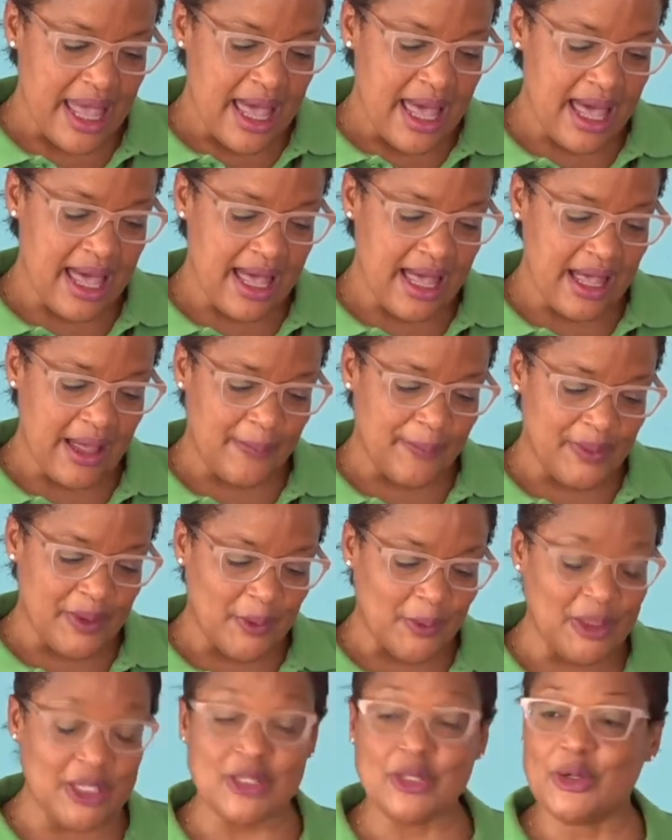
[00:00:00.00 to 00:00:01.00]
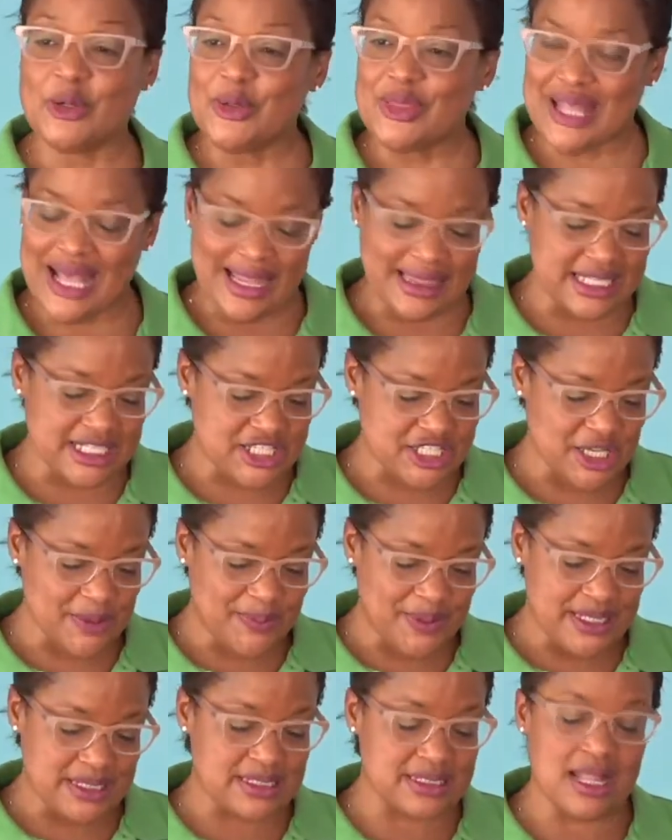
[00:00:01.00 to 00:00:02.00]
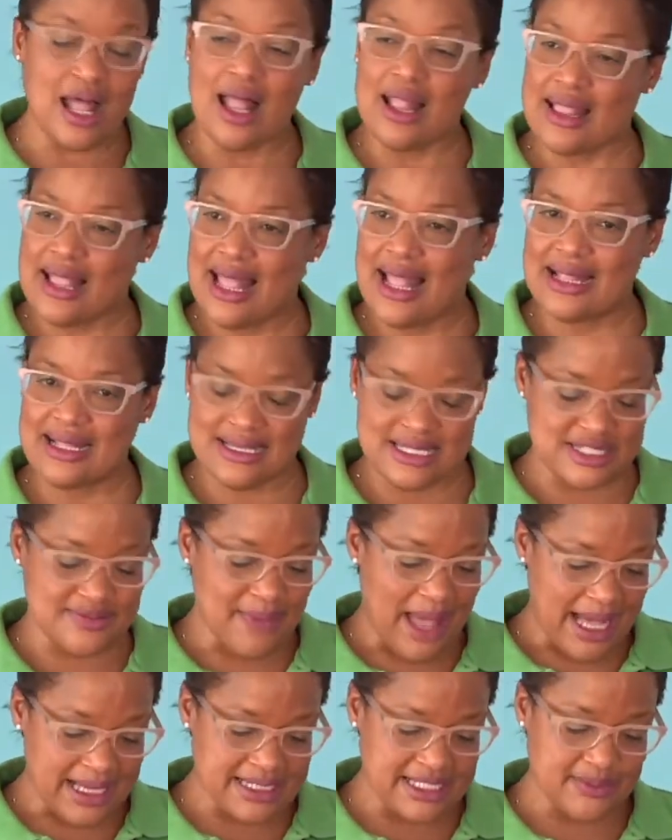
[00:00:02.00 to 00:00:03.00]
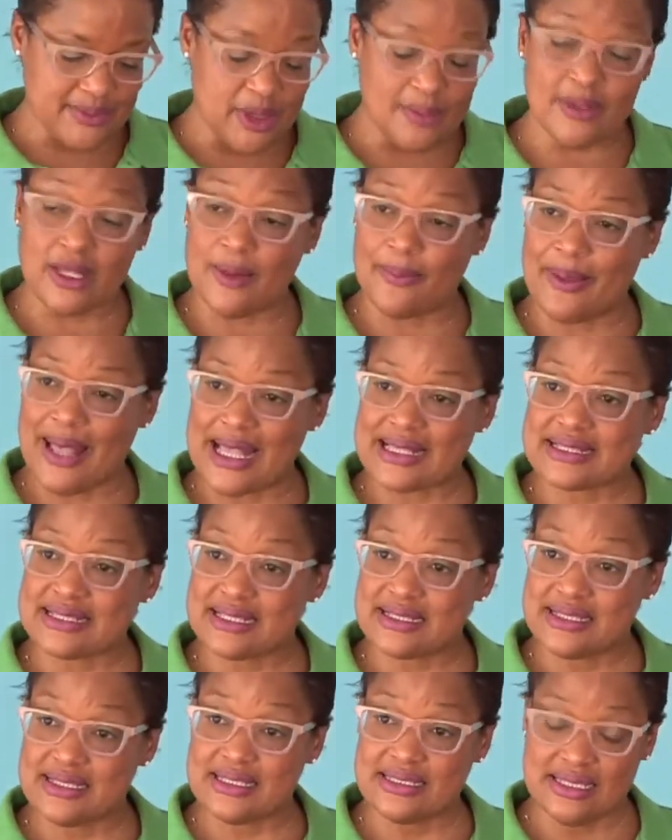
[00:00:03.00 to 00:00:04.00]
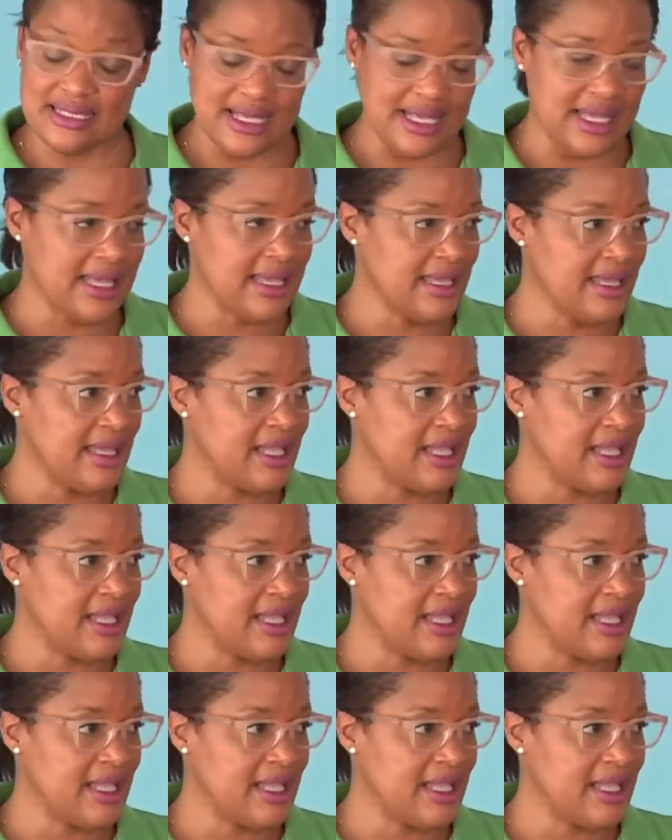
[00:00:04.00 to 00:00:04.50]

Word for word: Um, we know that the ship is not at its maximum capacity today.